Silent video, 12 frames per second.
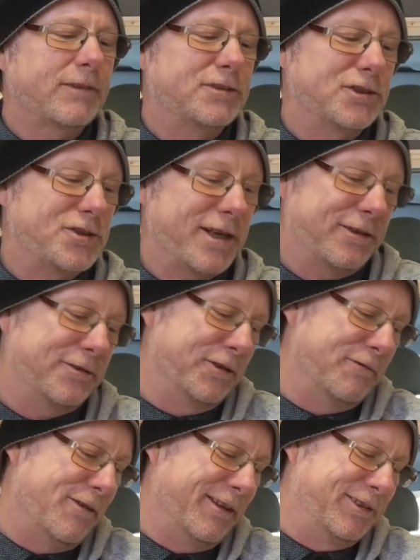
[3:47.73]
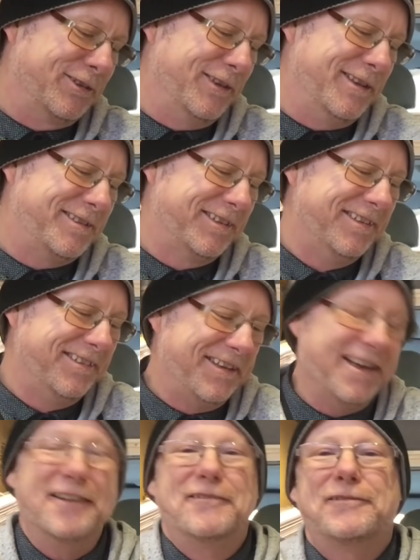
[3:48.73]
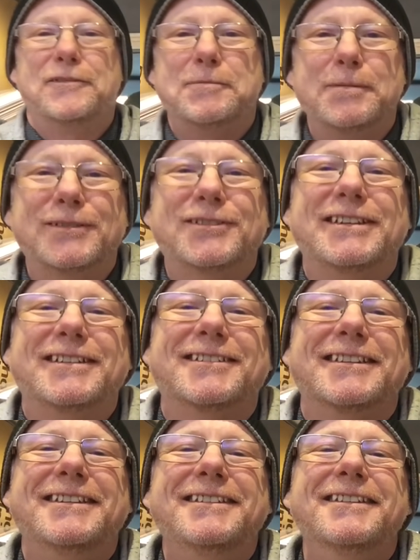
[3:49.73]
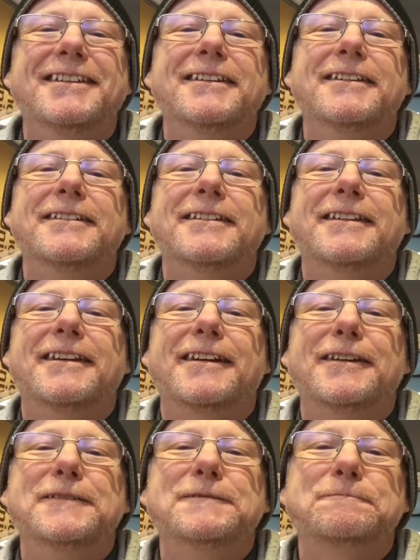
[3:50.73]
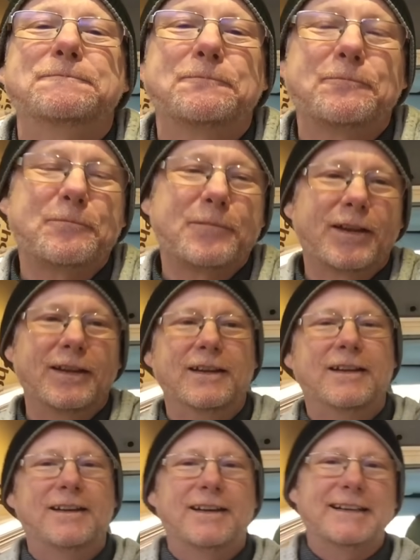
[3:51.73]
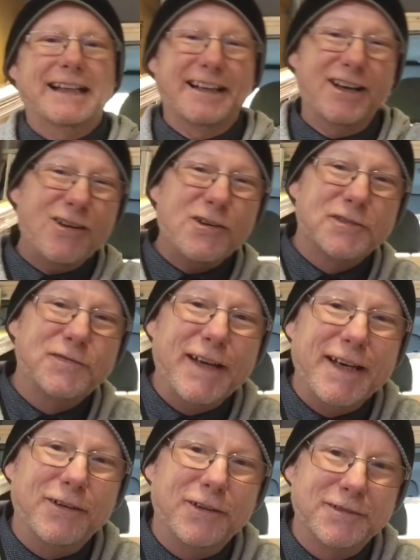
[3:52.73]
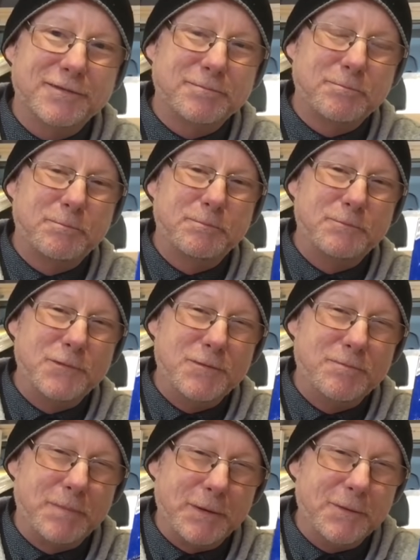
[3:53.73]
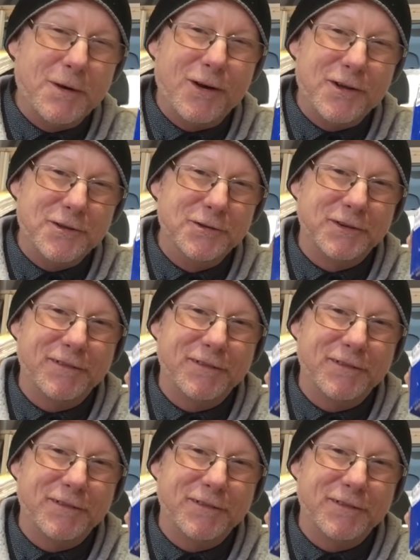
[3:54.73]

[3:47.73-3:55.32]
Just check I've got the right size. Yeah, 4 by 16. There you go. Now the last van I built, I used